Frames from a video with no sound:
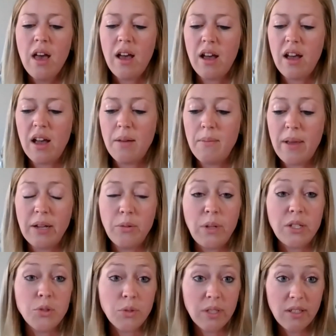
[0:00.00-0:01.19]
And we
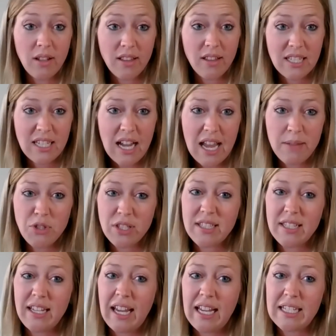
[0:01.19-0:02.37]
drill all the time just in
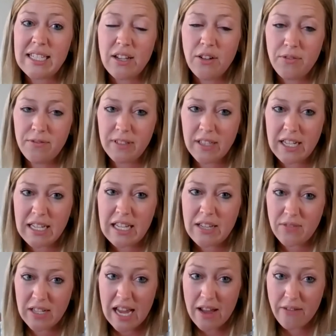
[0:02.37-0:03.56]
case a flooding
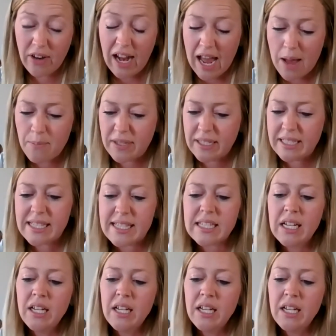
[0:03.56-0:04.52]
event ever happens.